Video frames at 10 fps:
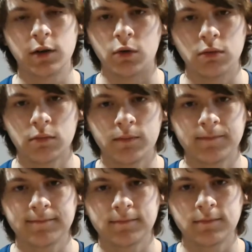do.
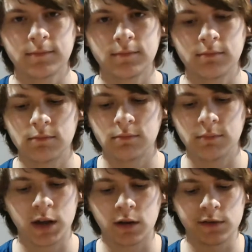
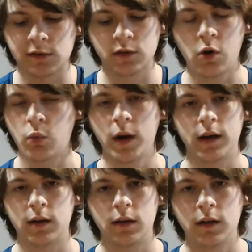Because there's no
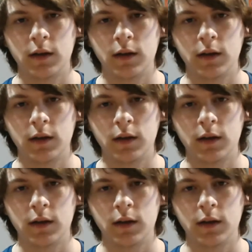way